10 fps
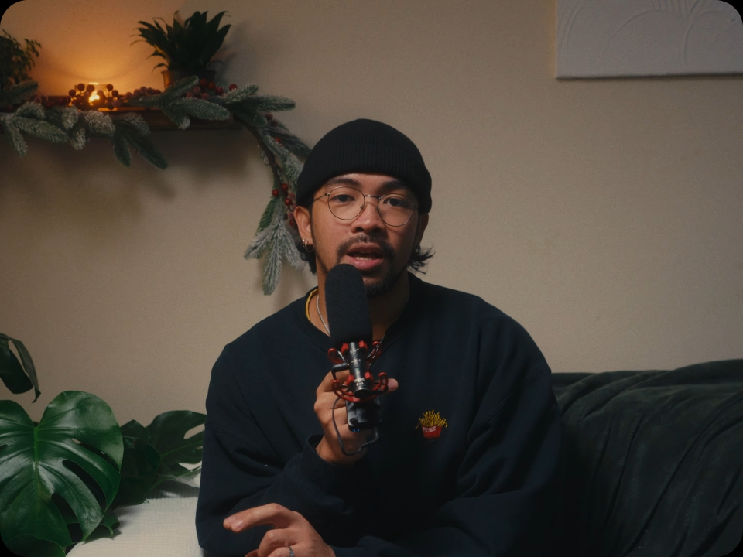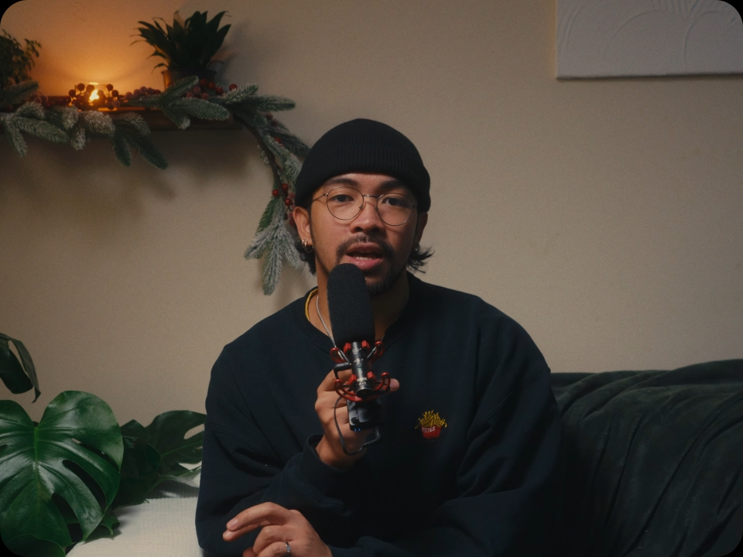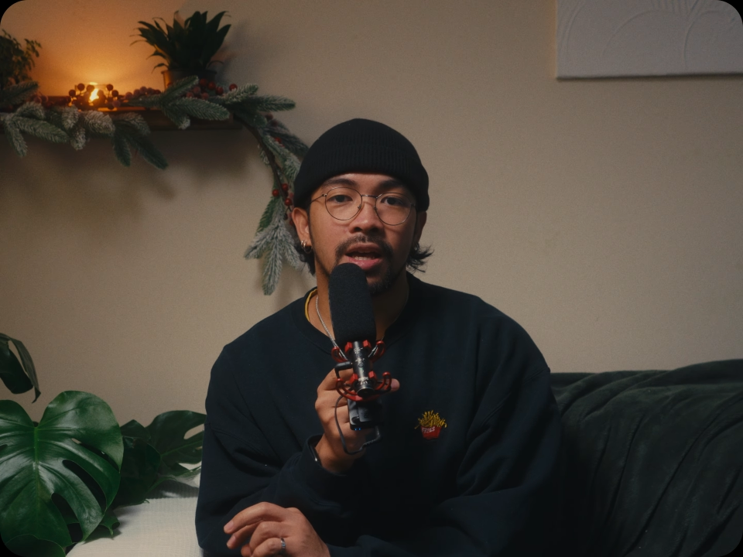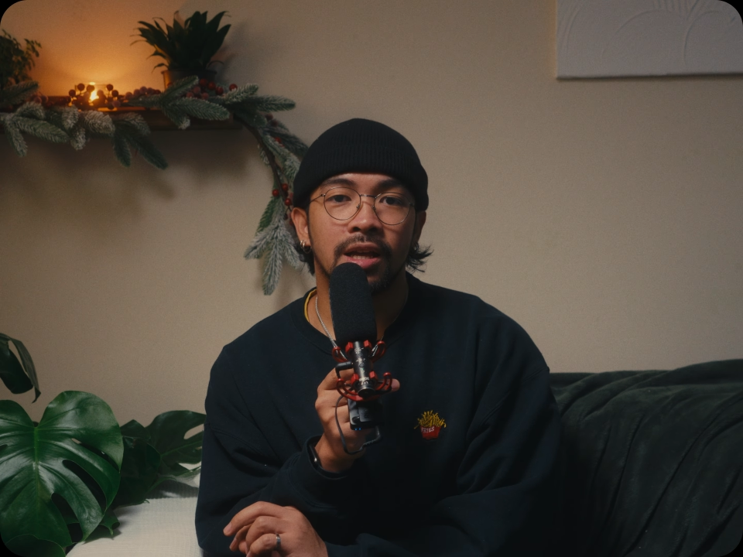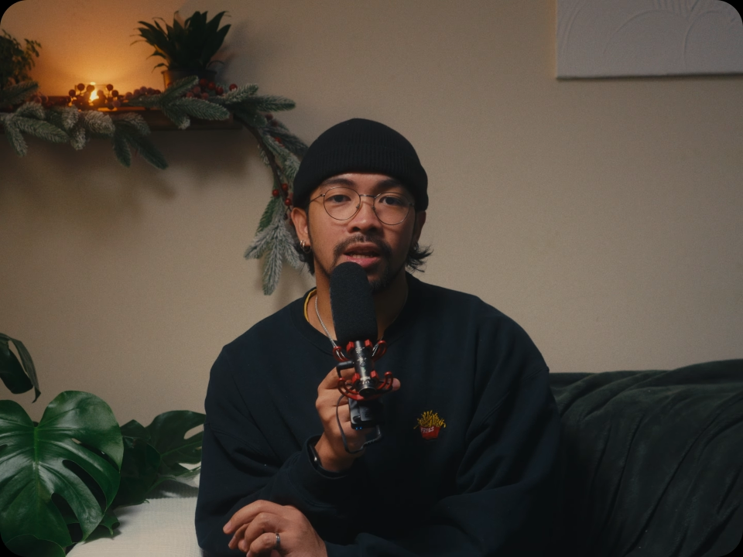
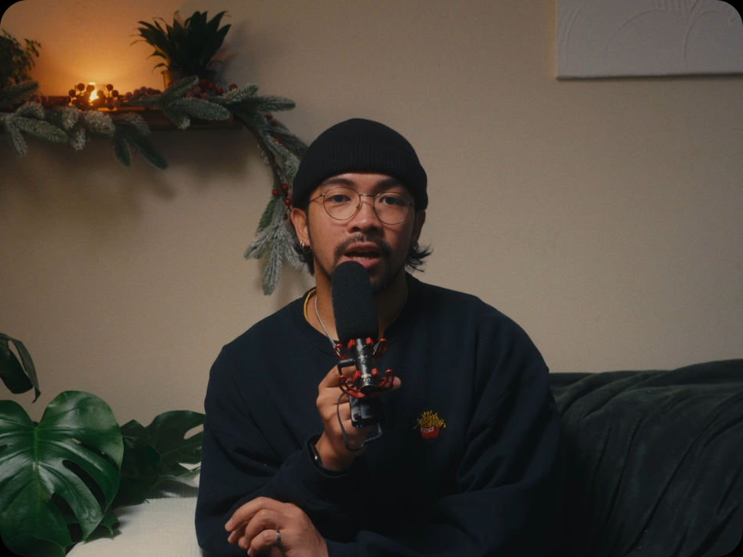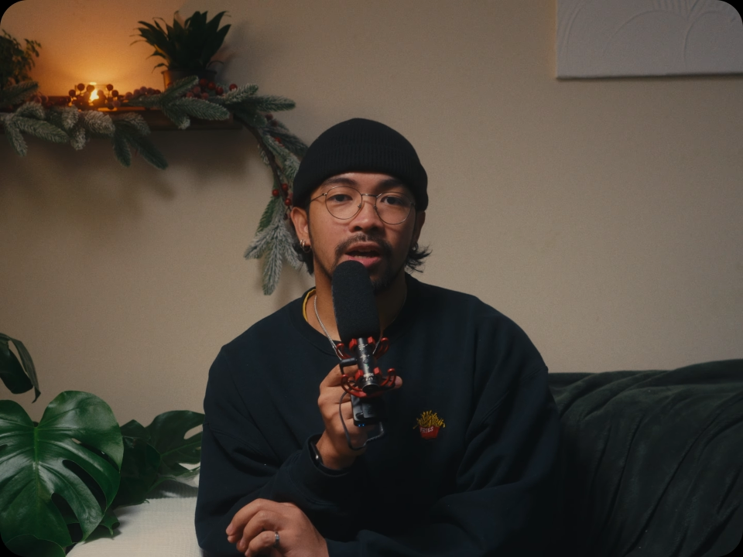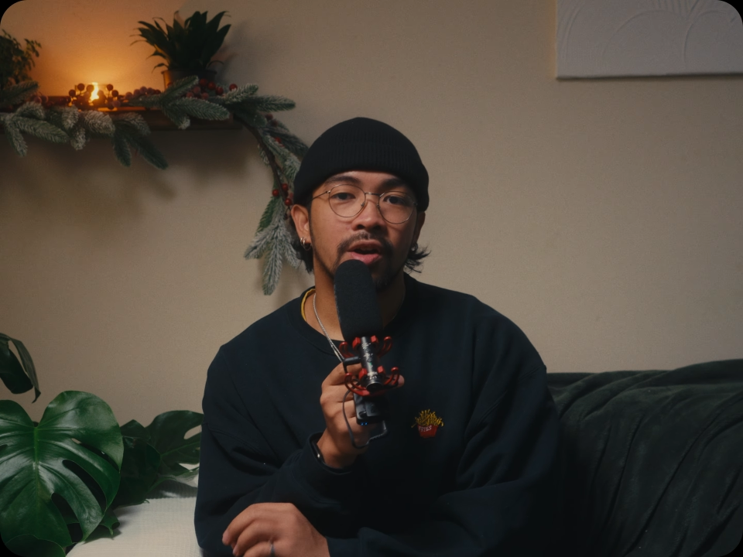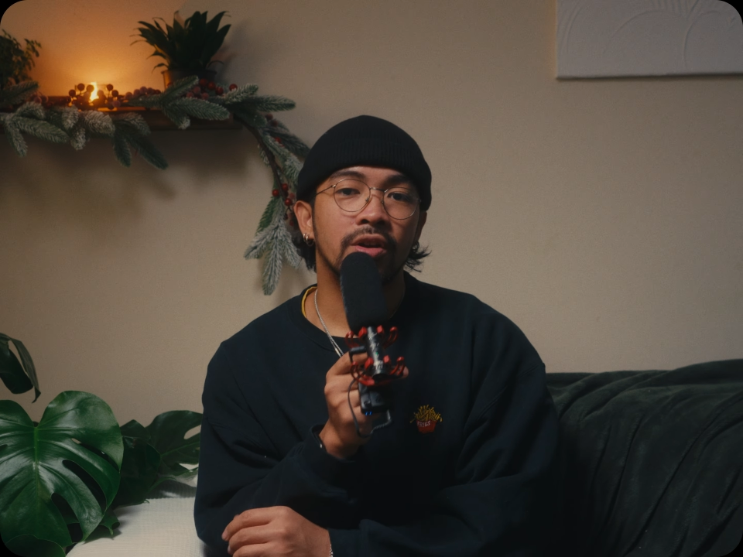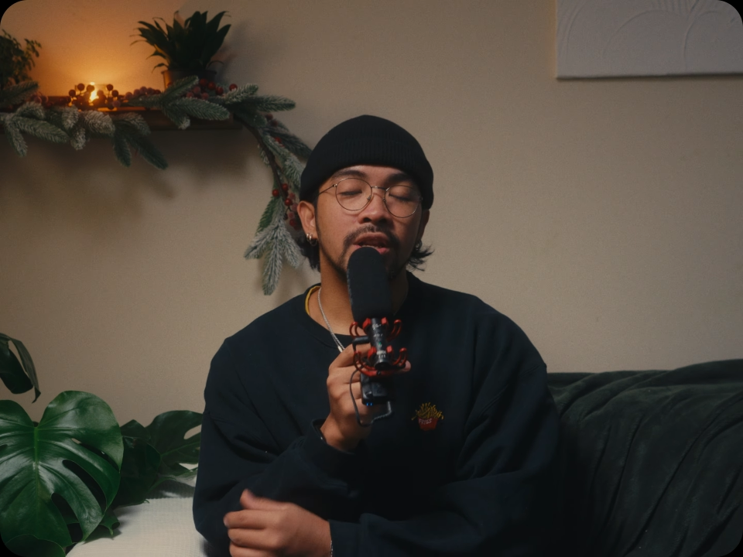and
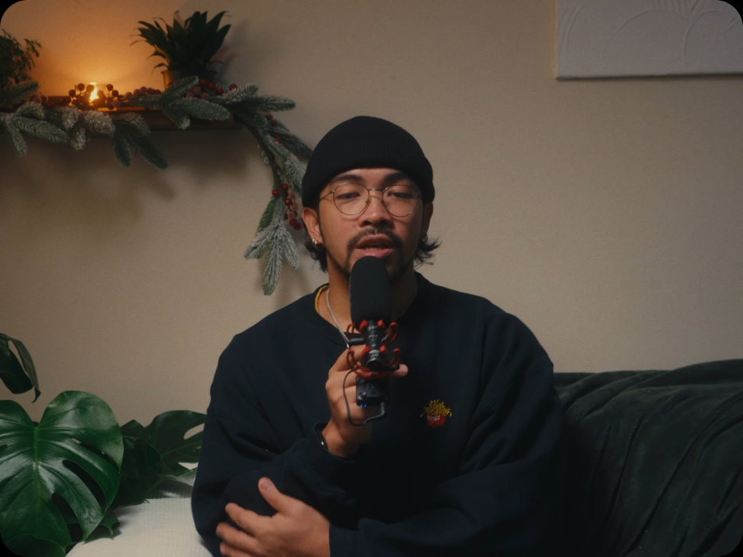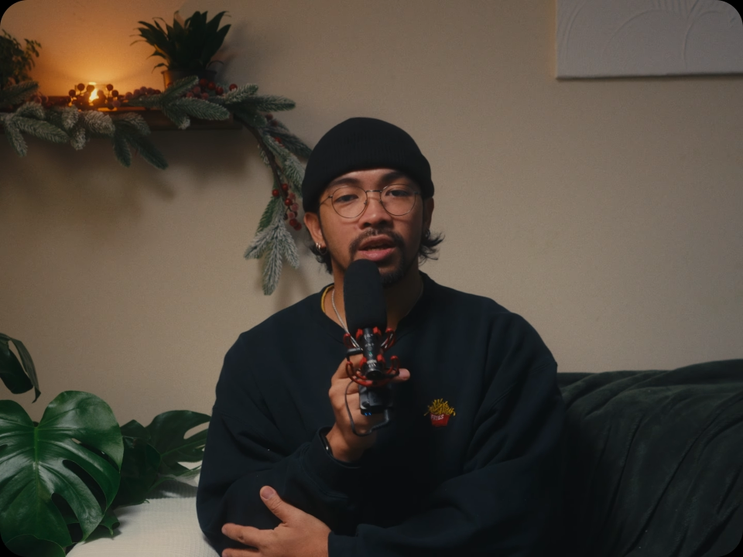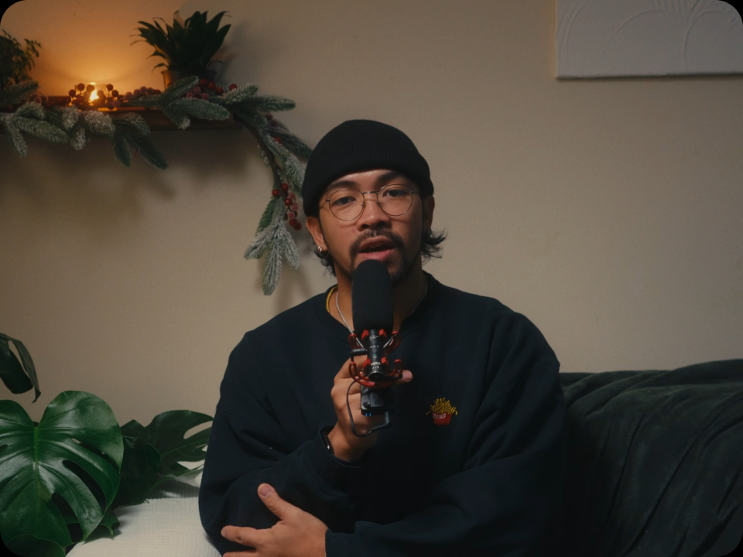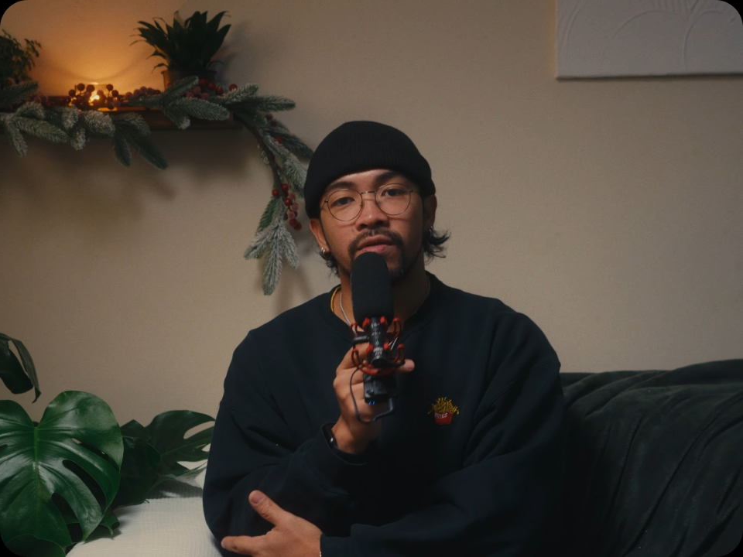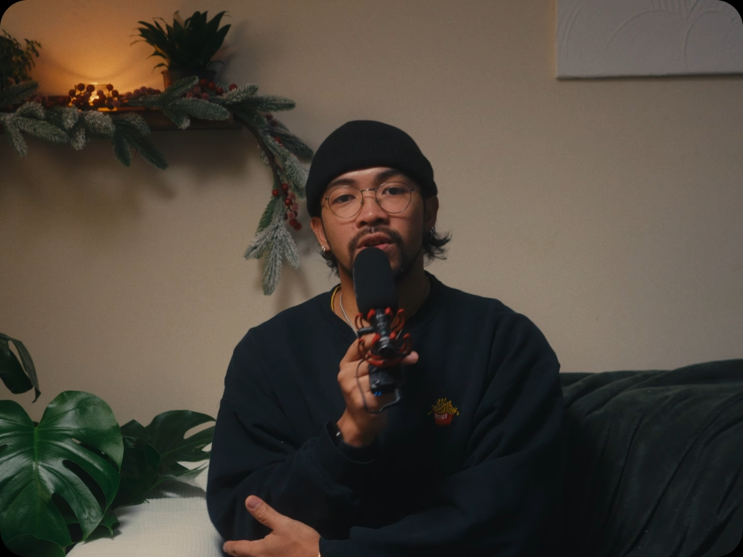I only
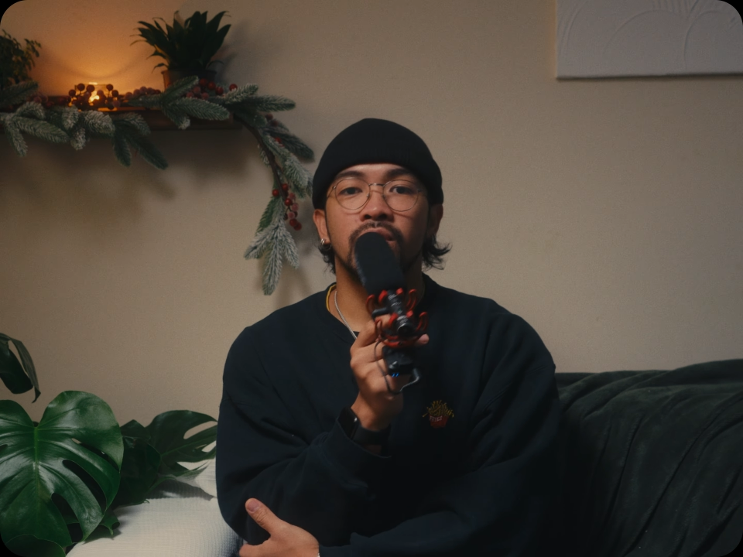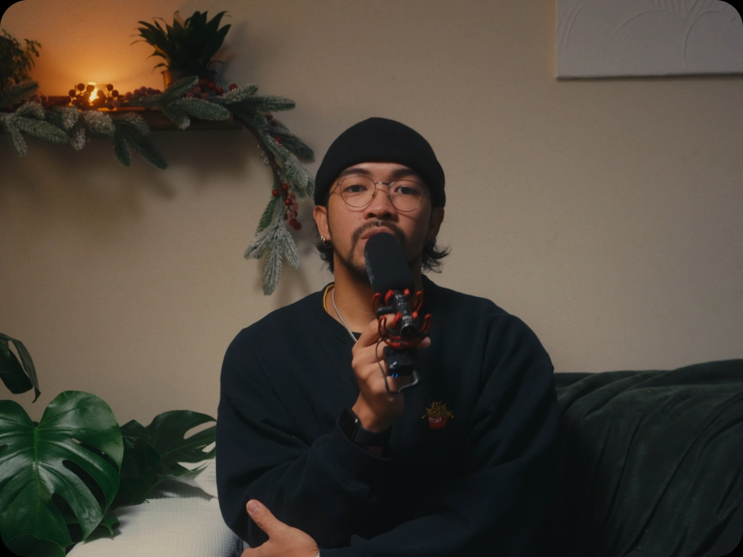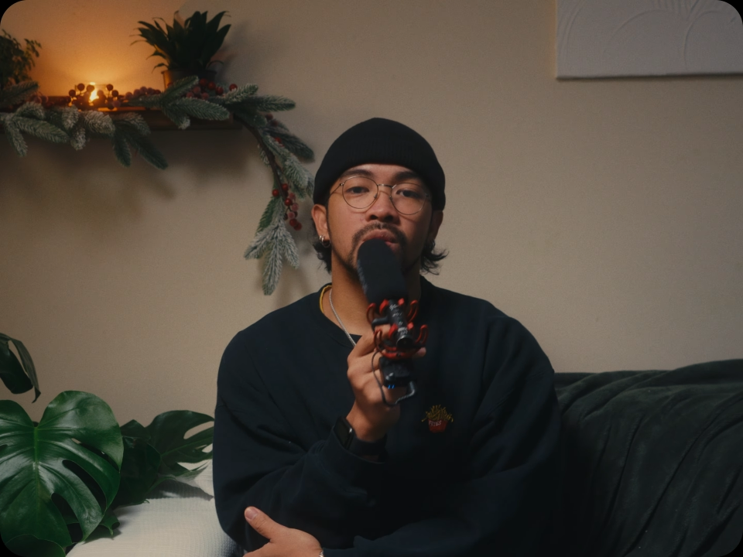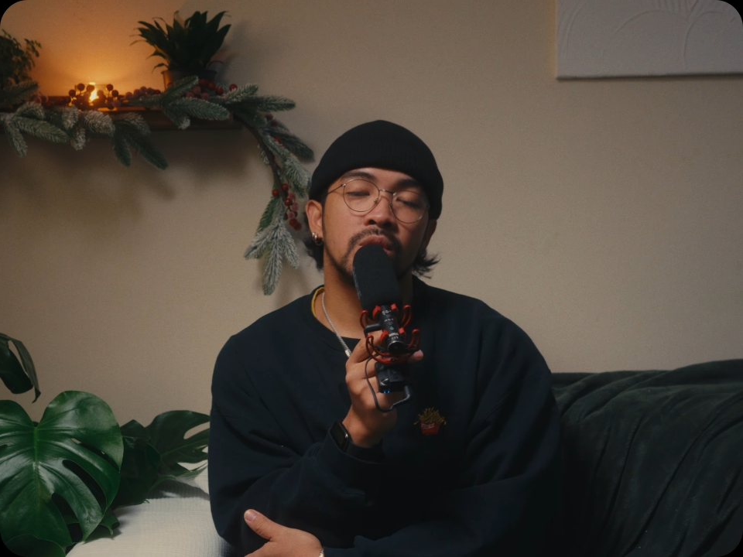ever use